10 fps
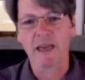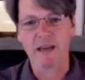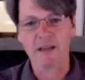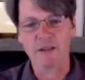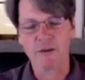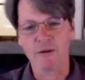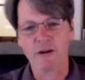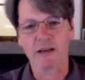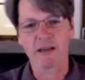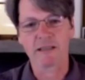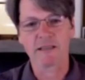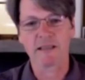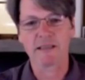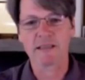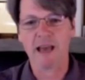and a doer and a
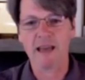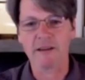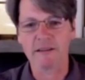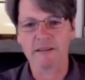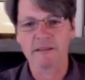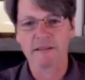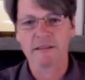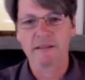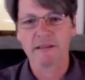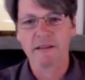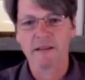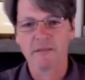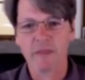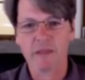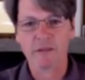decider.
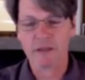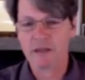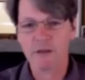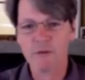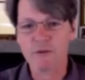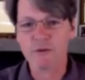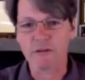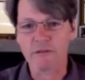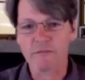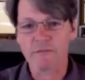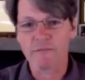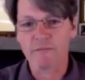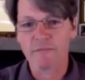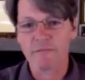It's an illusion.